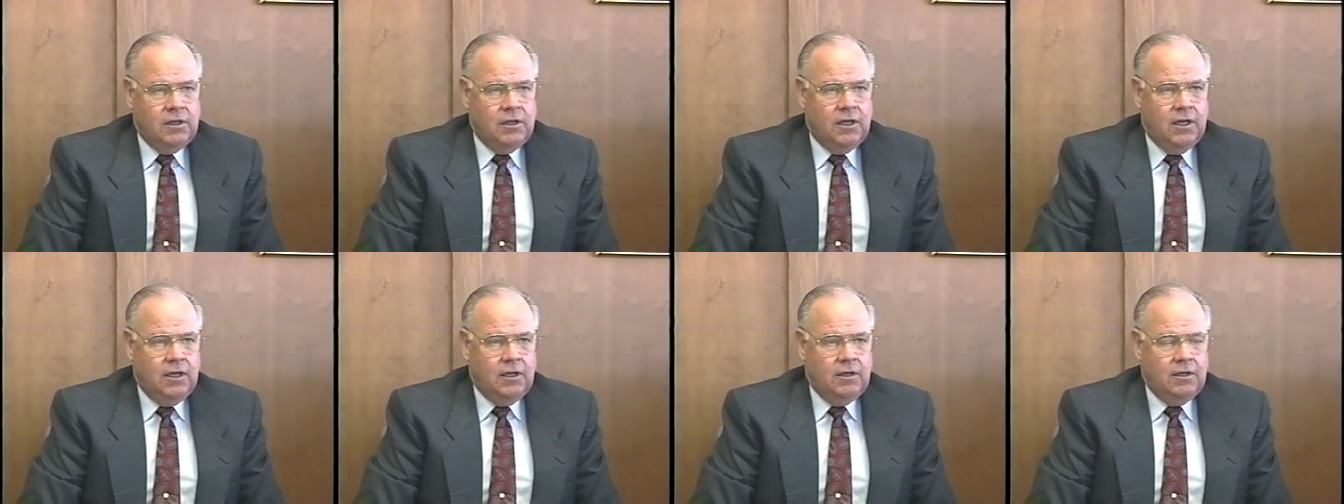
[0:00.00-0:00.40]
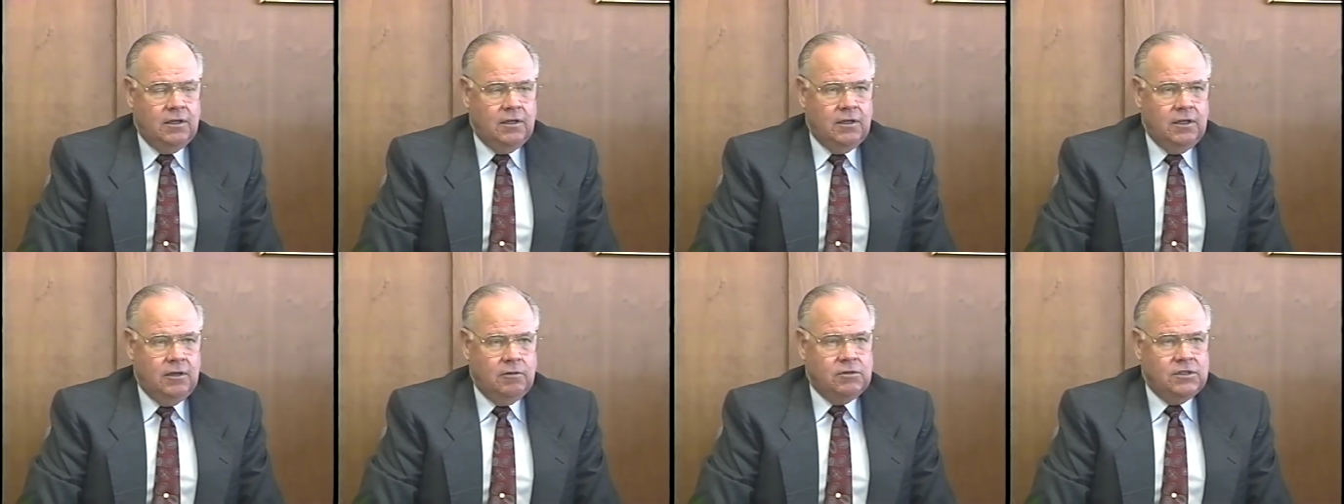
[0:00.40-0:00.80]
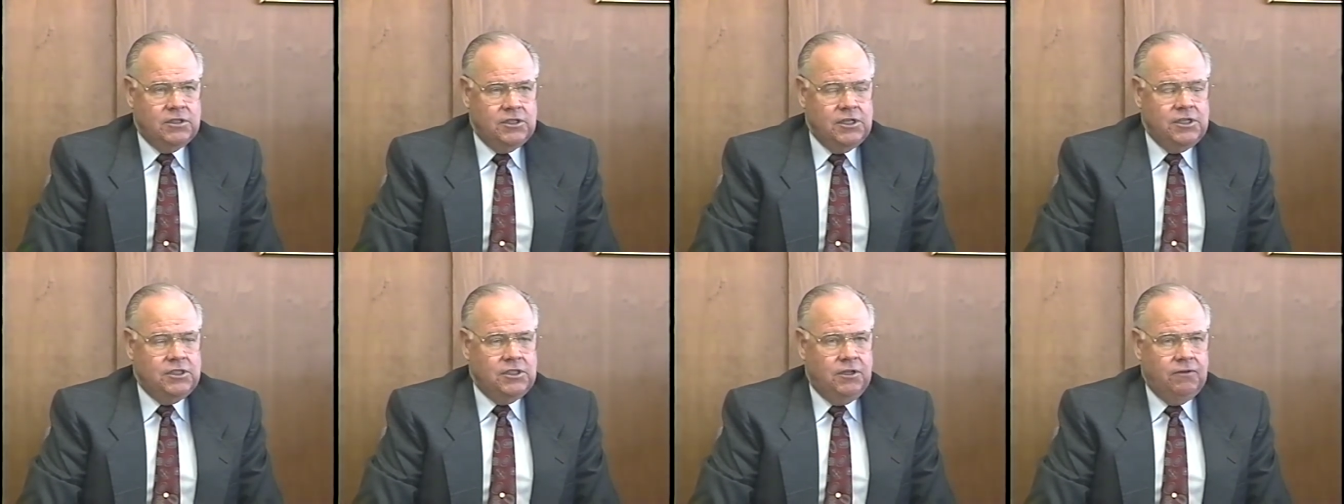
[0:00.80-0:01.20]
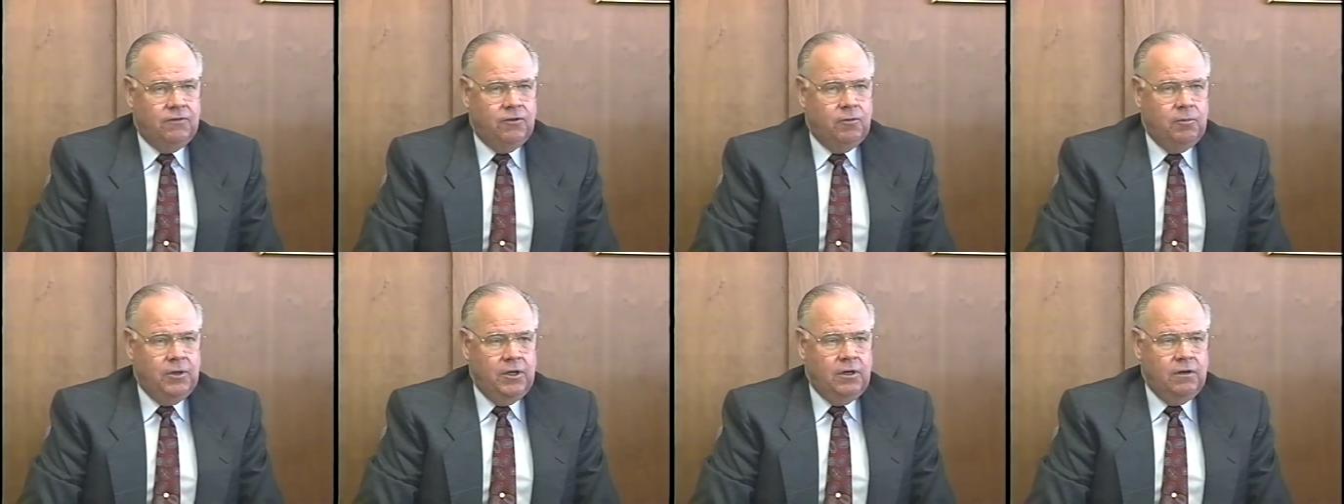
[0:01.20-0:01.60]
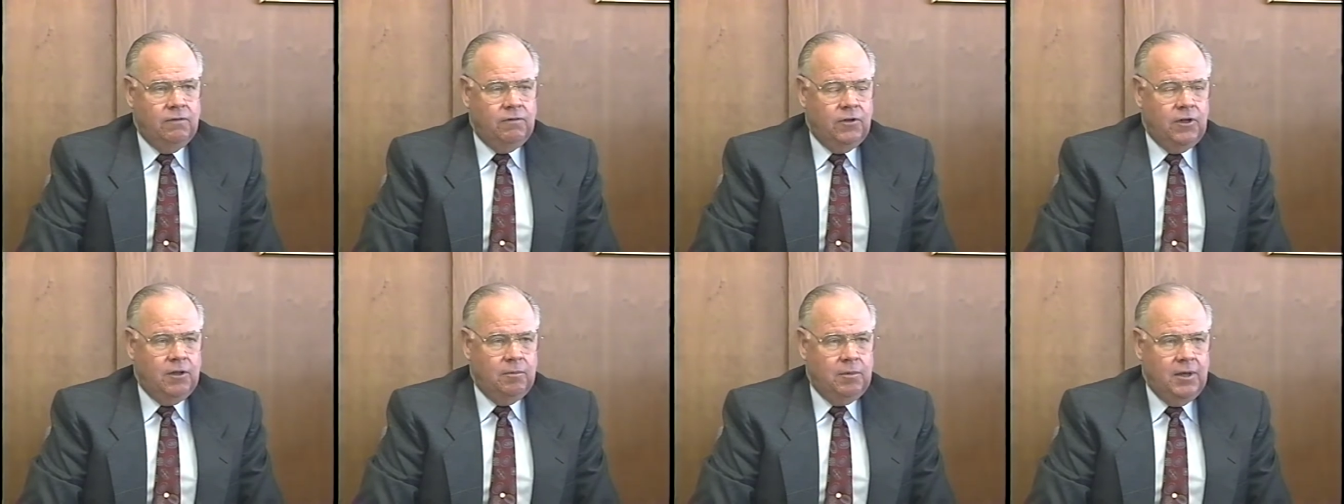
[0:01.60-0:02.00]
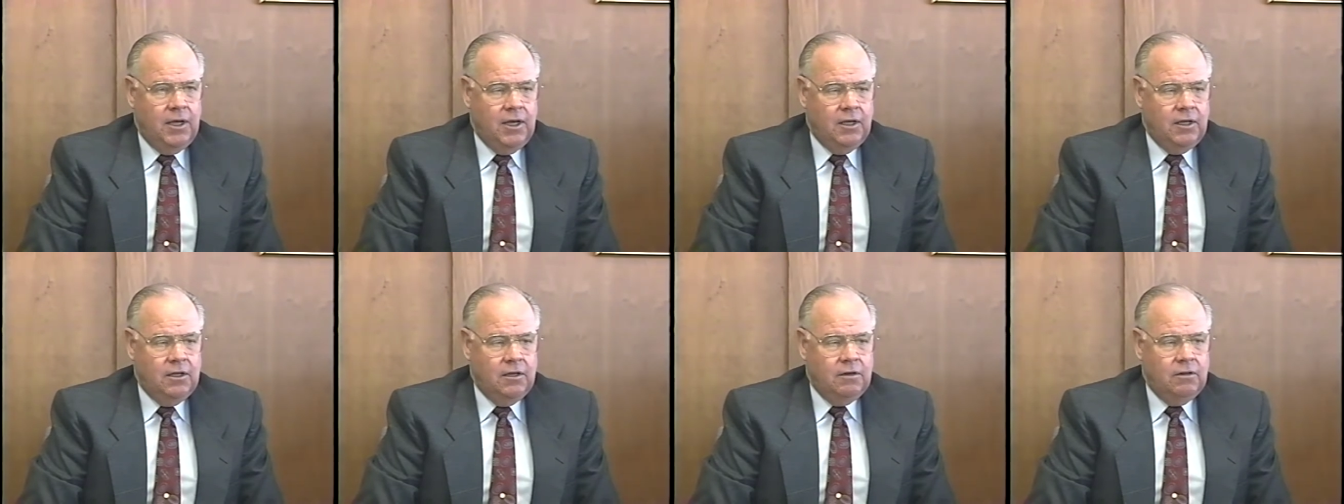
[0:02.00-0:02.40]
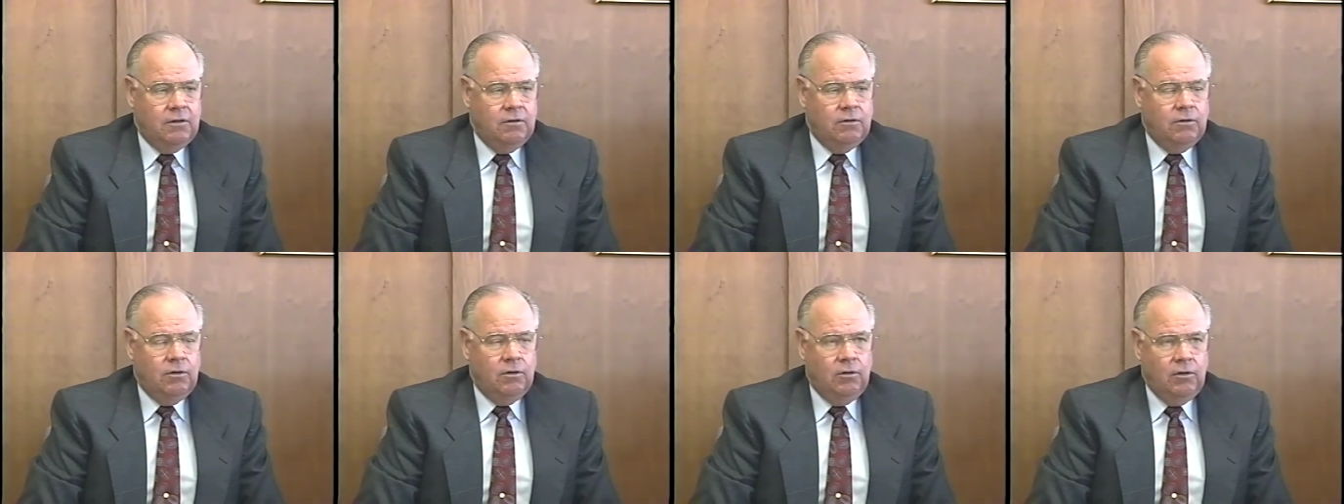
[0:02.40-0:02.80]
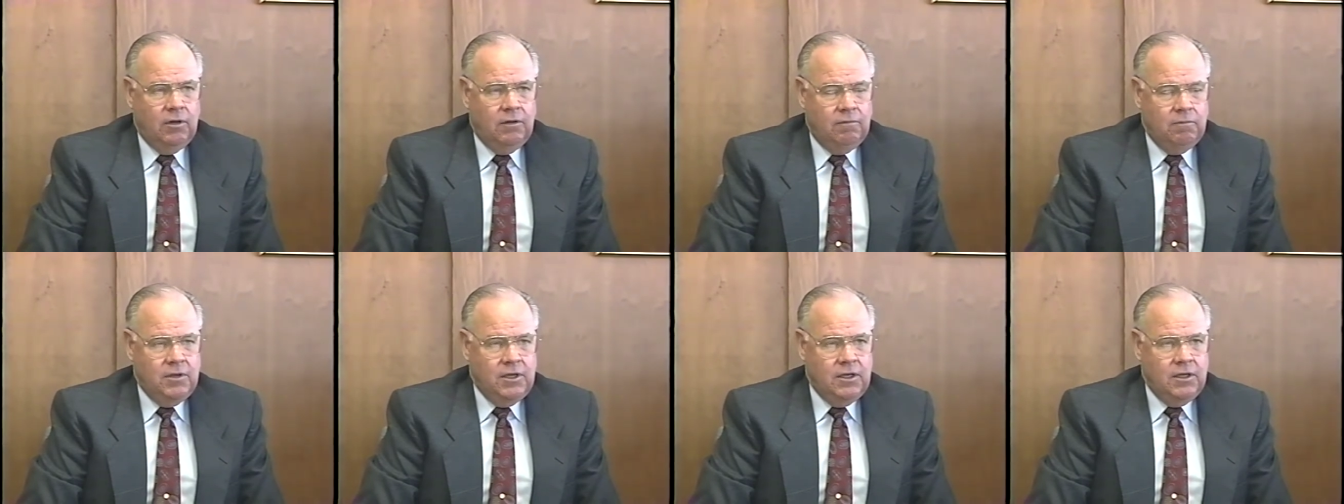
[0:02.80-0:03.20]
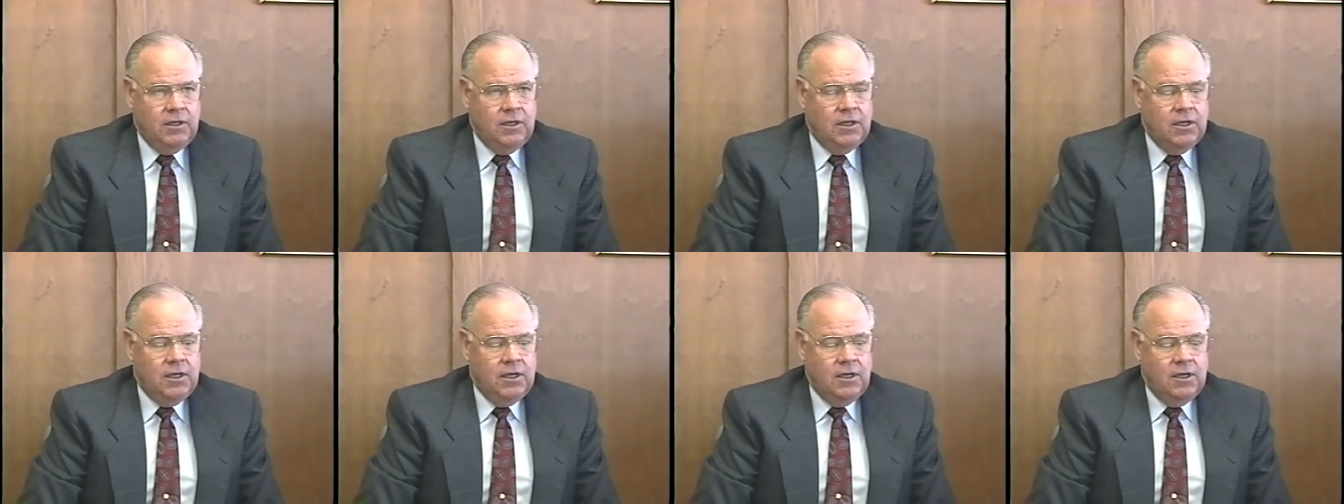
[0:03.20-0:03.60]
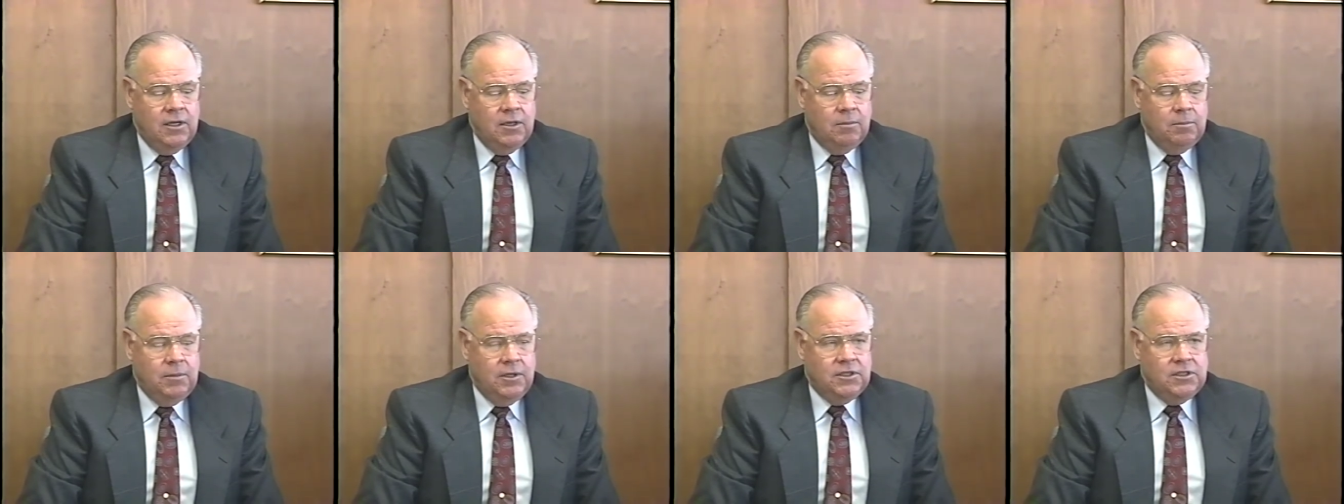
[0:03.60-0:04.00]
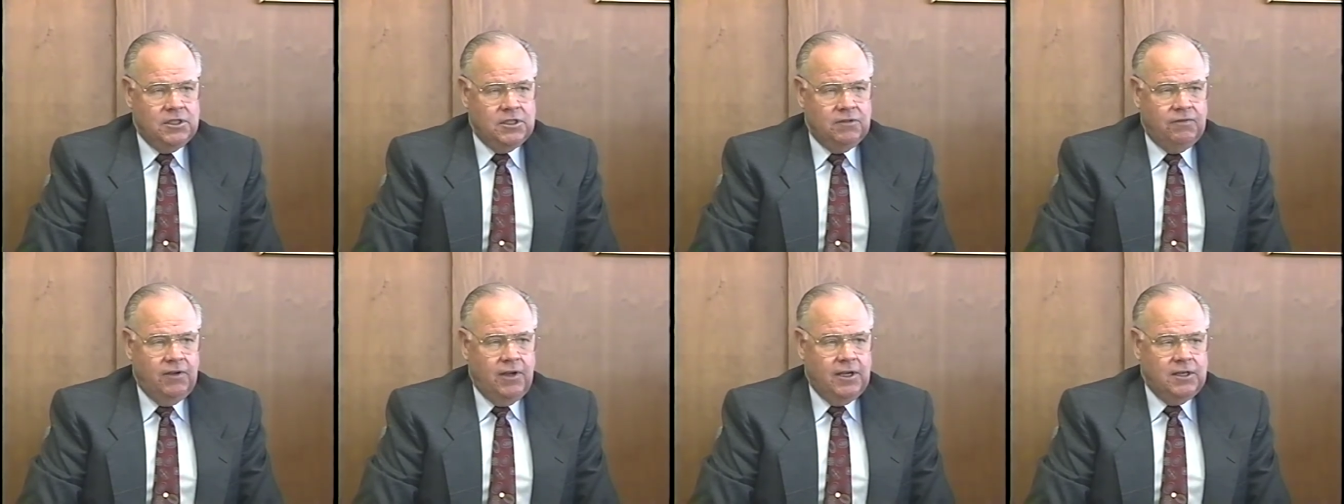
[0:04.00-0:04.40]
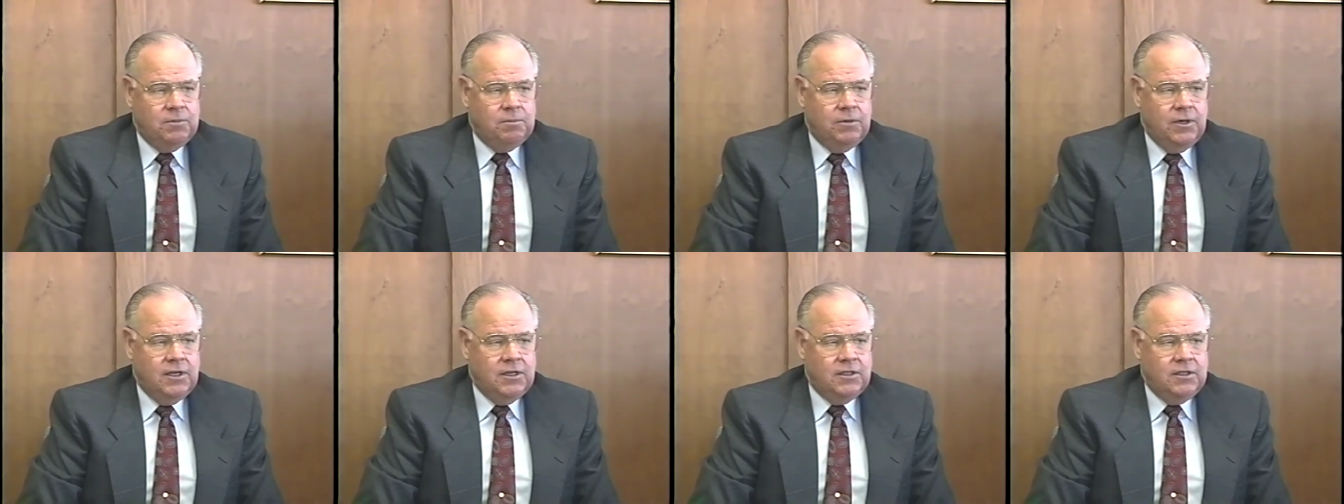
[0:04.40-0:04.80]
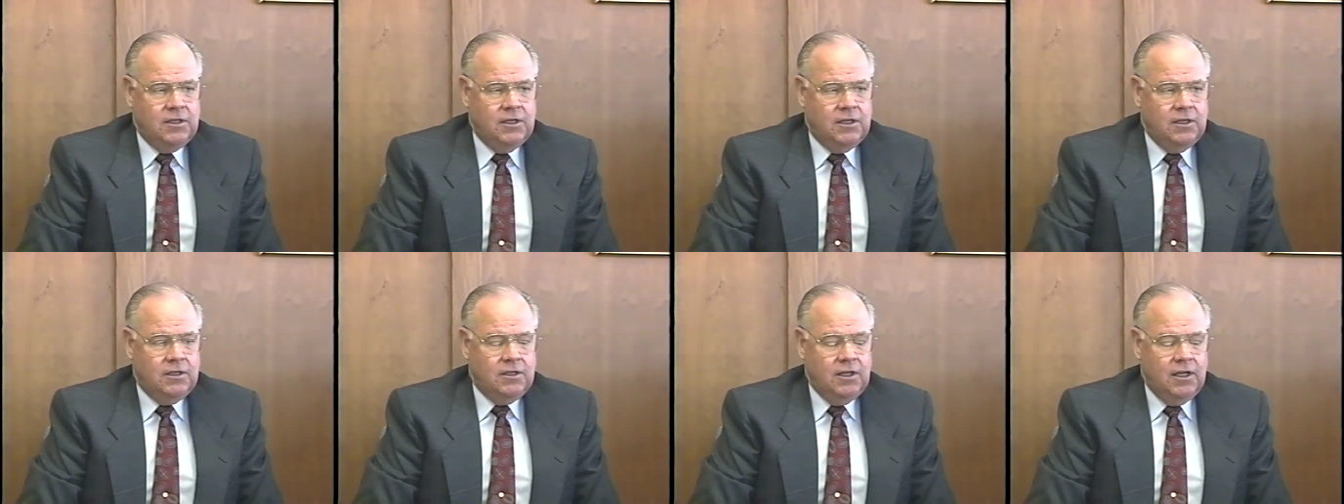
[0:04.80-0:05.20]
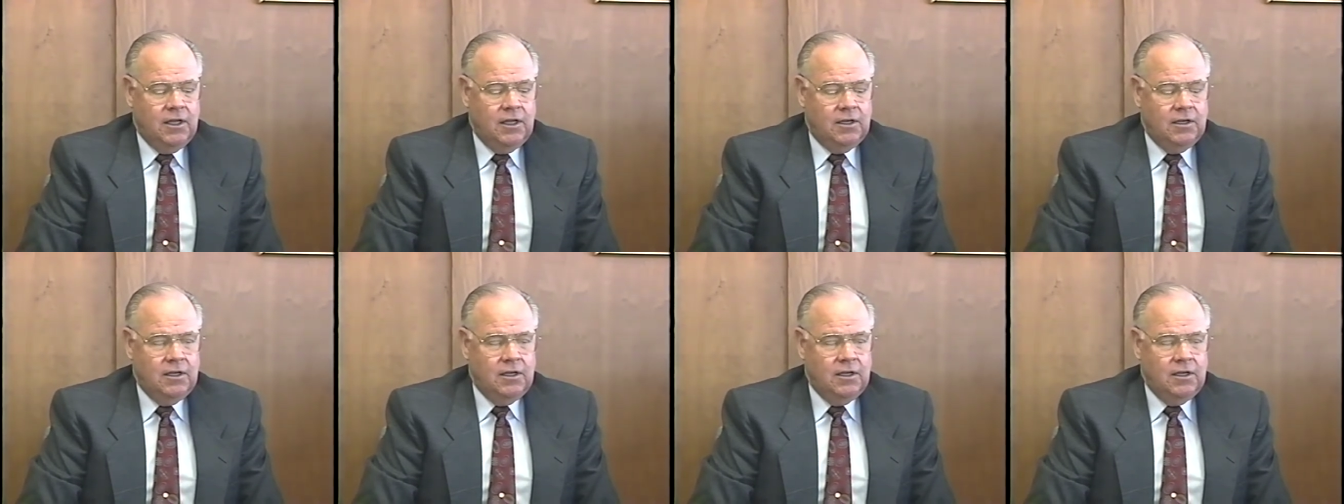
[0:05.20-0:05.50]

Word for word: and it was easy for me to fall back into the role of being business vice president and